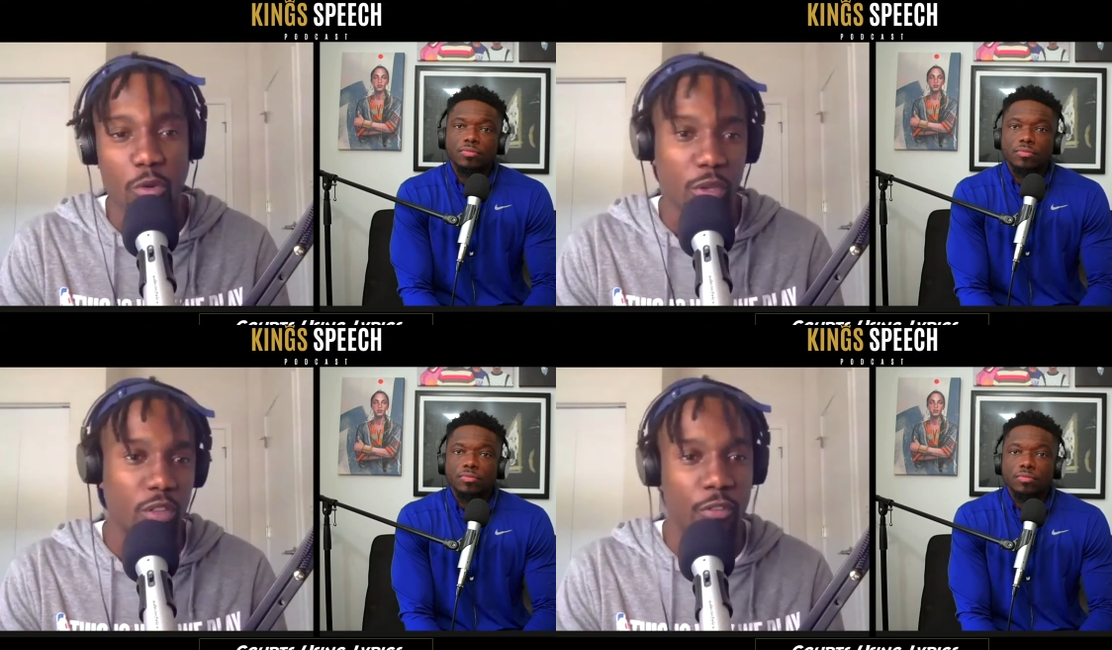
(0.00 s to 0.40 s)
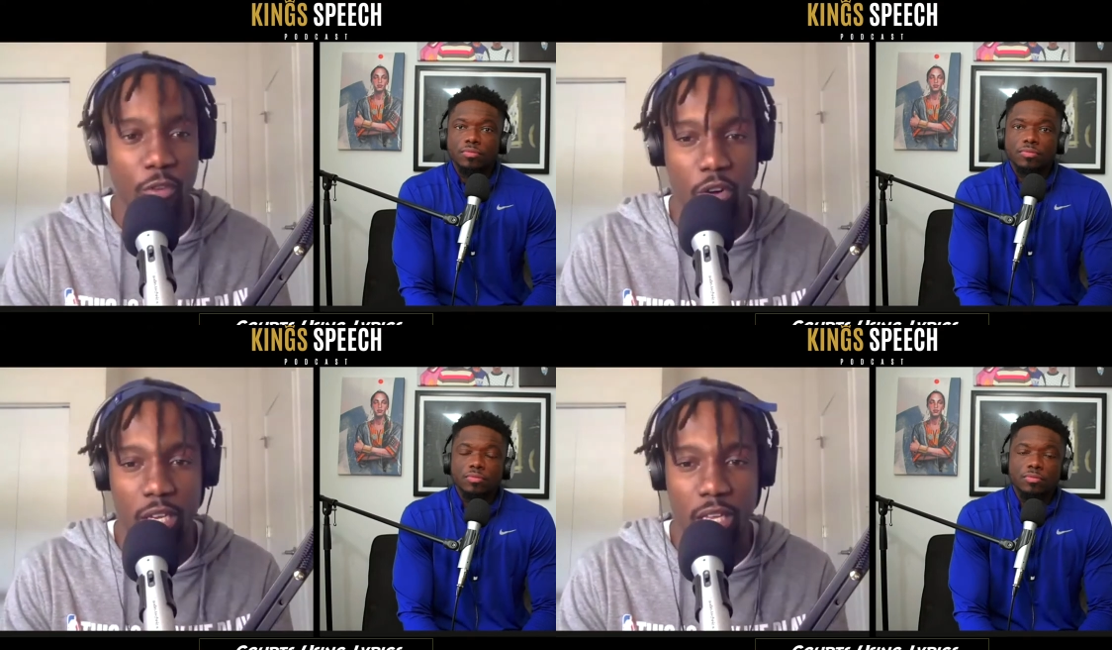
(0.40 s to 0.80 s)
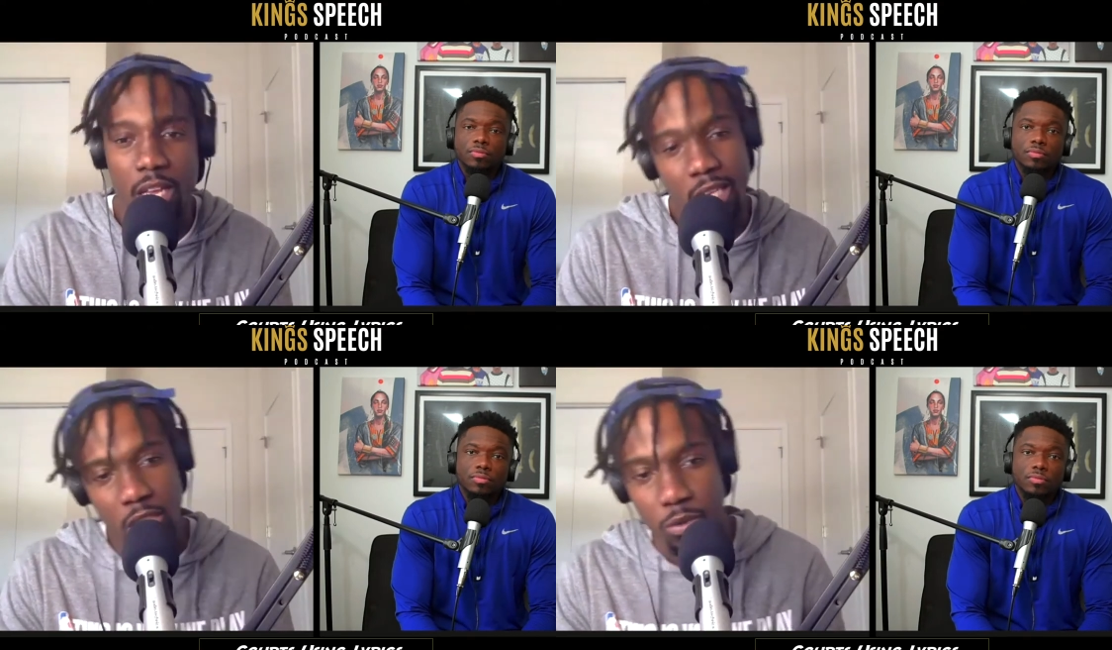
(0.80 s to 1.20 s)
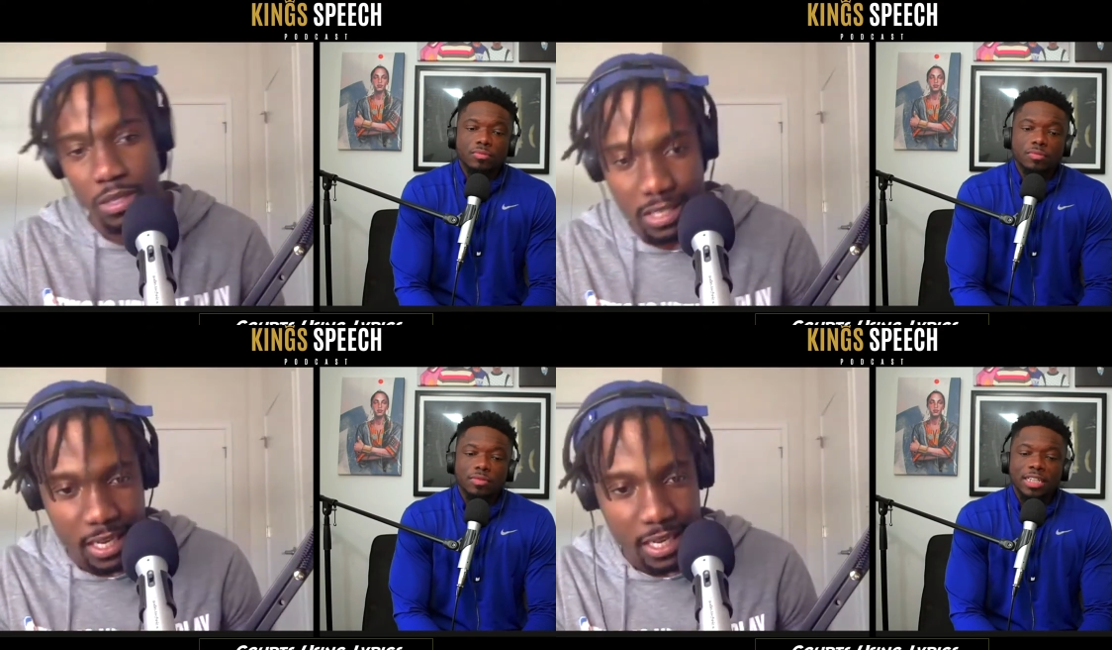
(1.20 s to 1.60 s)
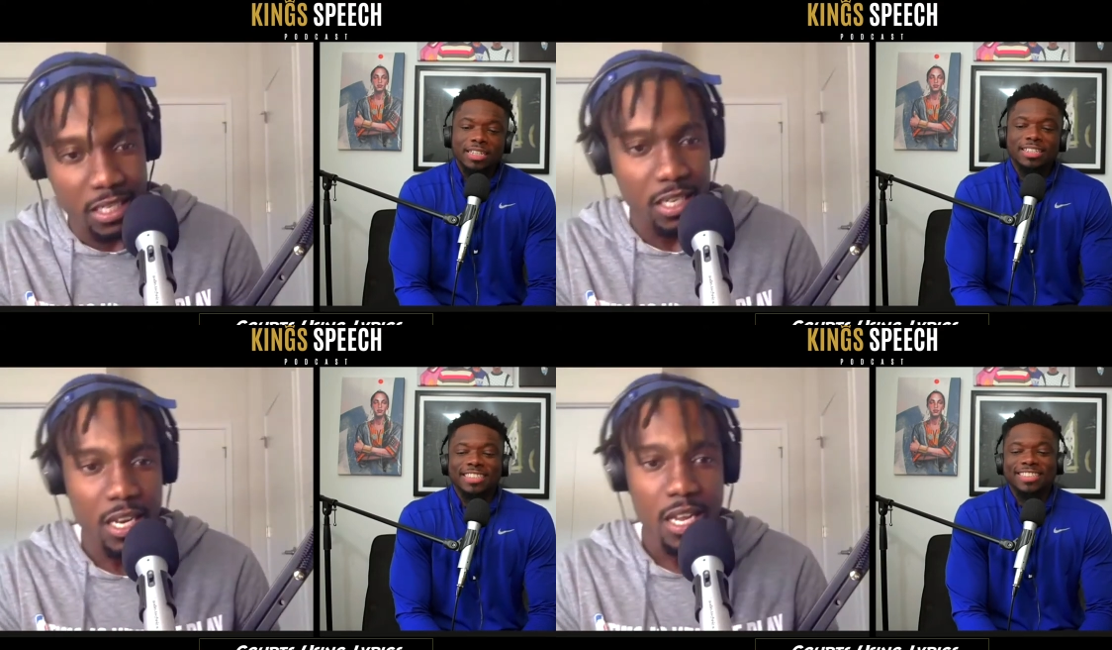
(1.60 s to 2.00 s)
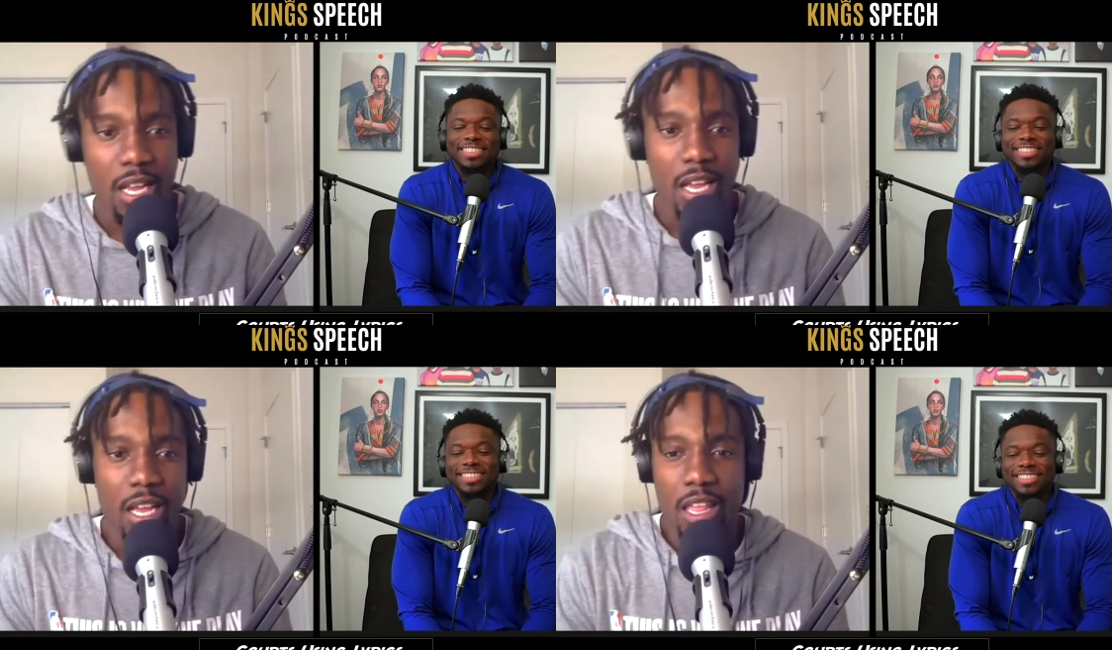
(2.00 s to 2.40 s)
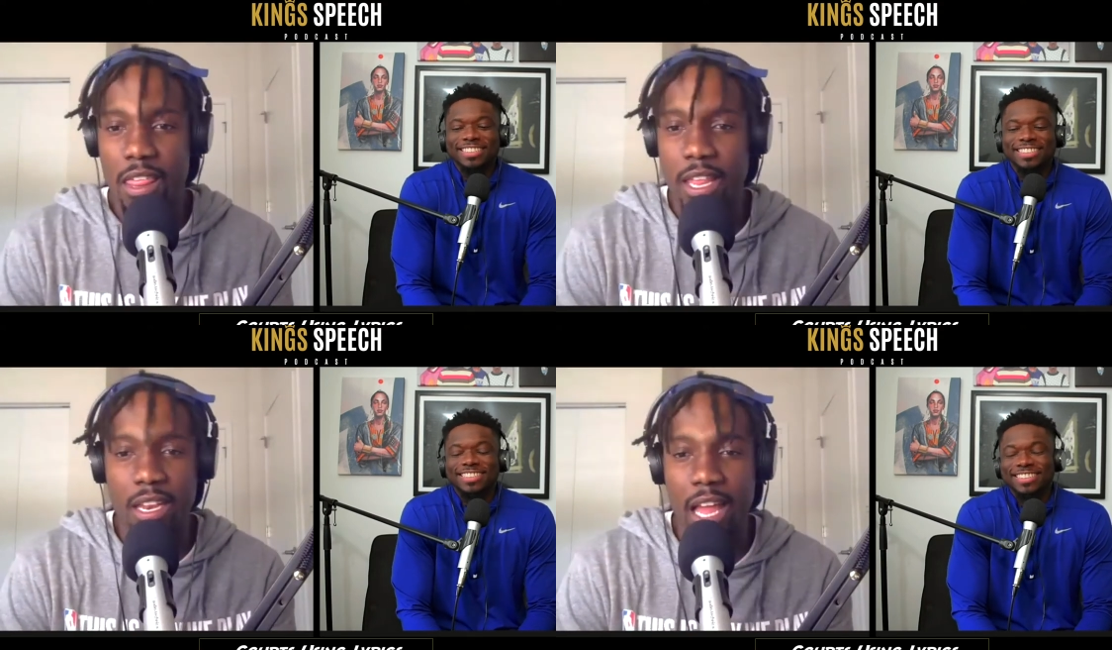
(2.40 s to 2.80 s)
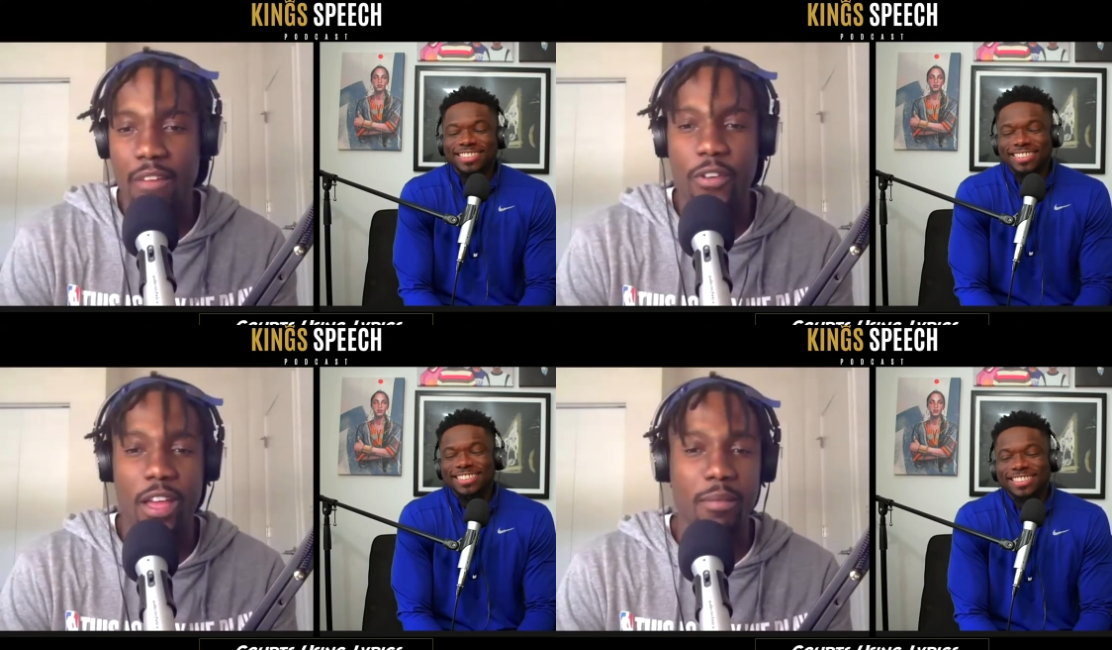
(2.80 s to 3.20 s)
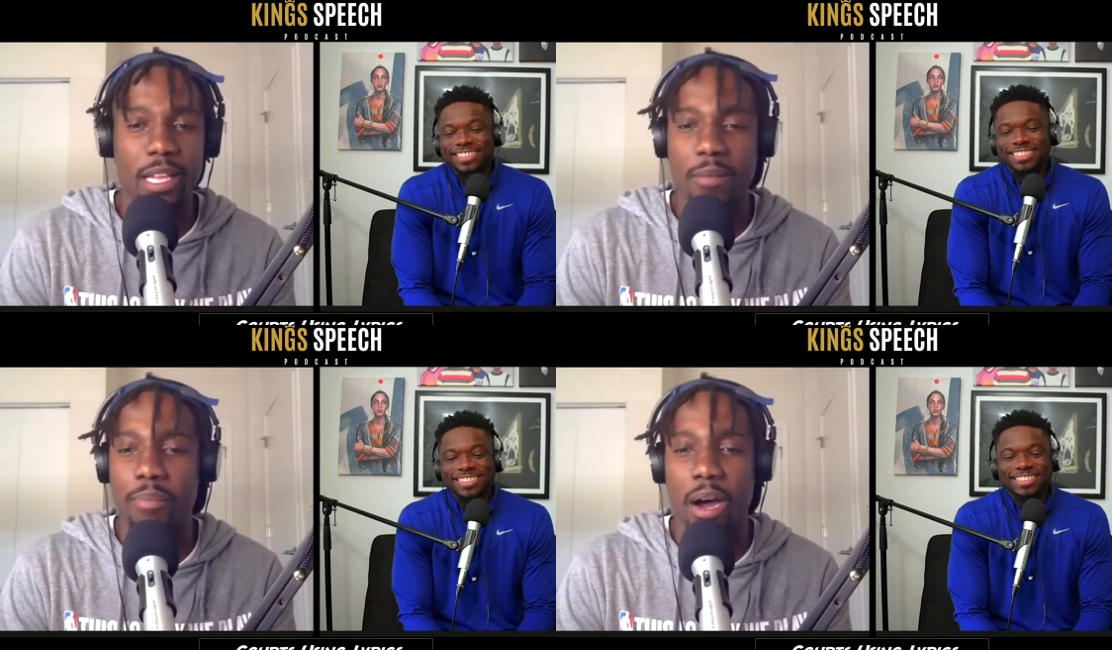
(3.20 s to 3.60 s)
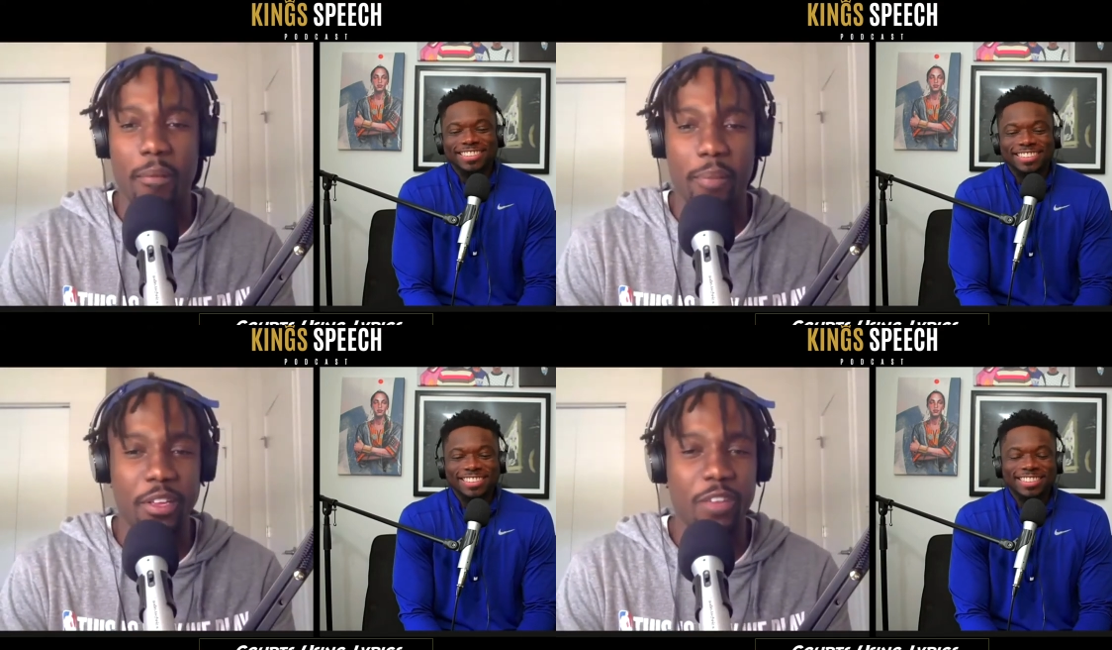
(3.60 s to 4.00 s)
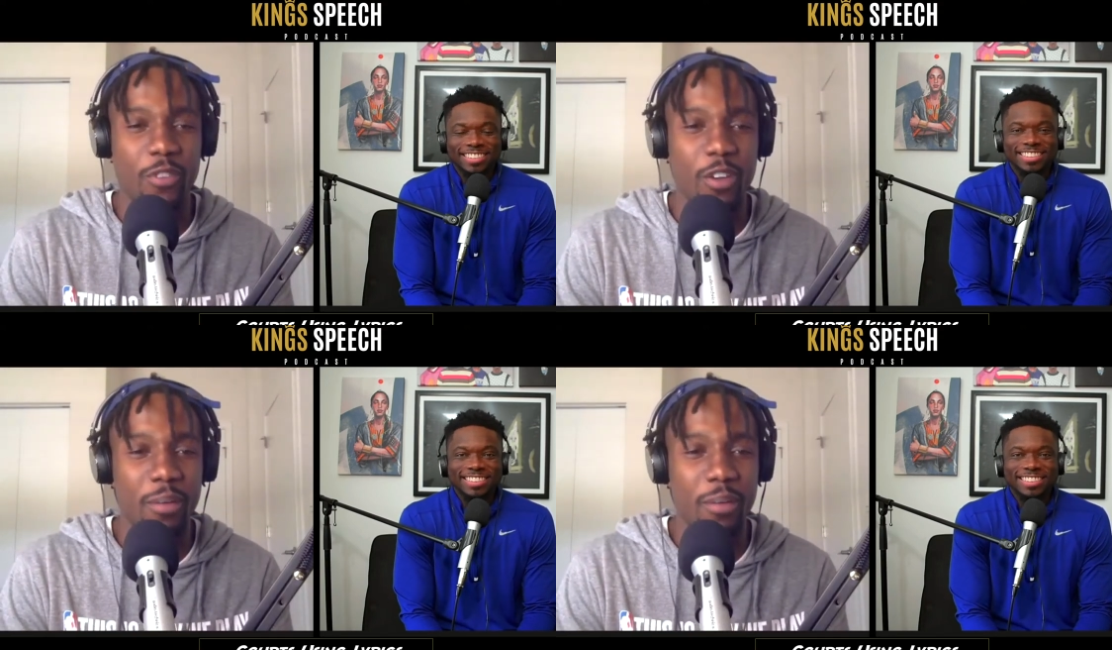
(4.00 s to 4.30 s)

Speaker 1: the forty to a snitch, then, like, fam, let it bump, you feel me?